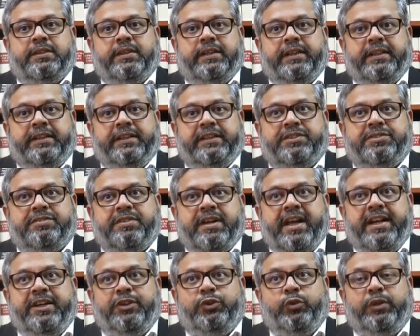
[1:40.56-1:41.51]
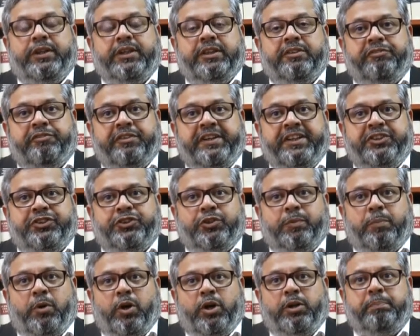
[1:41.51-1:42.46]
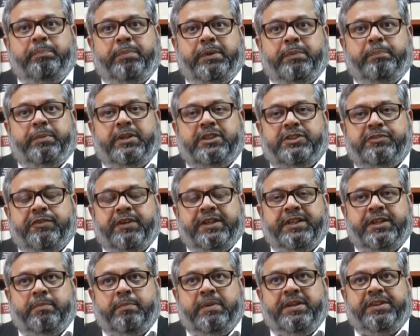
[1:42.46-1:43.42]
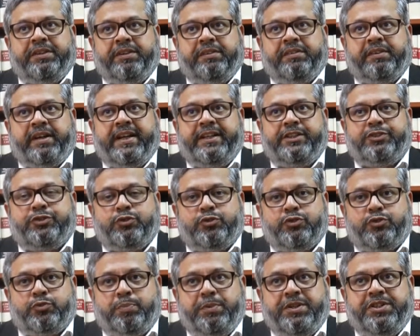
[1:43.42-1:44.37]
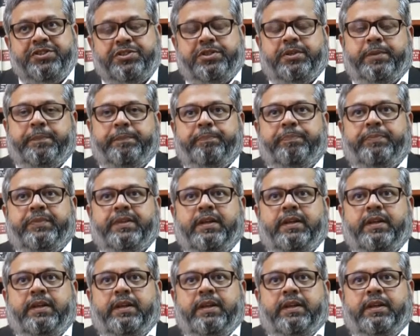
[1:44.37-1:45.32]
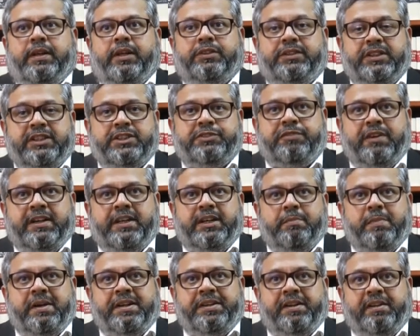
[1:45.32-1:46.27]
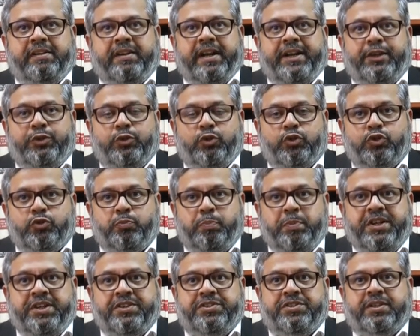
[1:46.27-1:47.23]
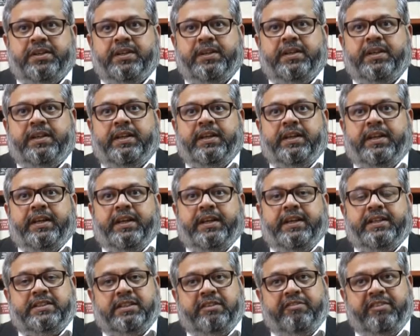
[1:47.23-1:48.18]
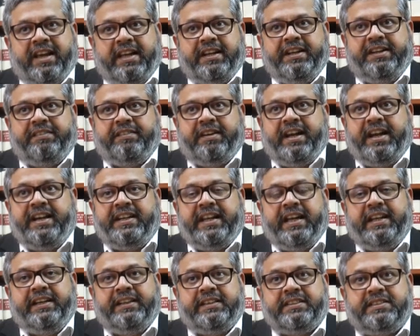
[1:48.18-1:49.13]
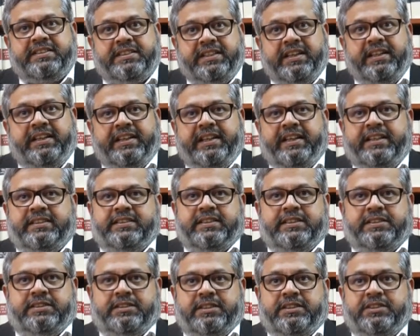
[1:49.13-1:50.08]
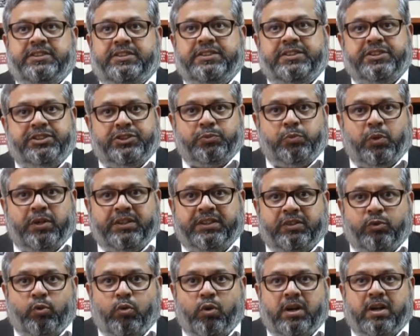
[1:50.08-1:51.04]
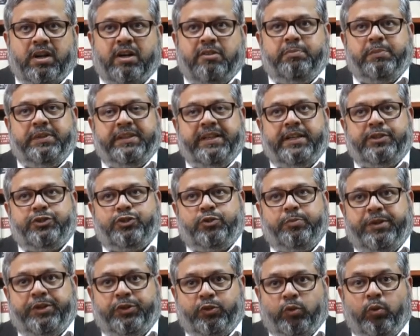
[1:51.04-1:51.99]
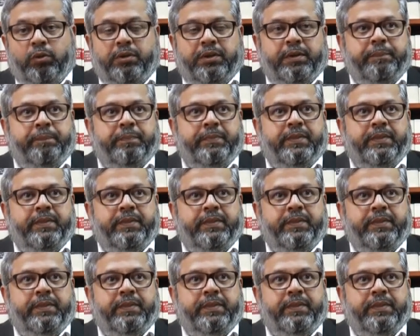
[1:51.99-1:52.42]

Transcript: It is trying to infringe upon people's fundamental rights to speech. Now, this fundamental right to speech is a valid right and it's still in existence. This is what the Goa government has to be told.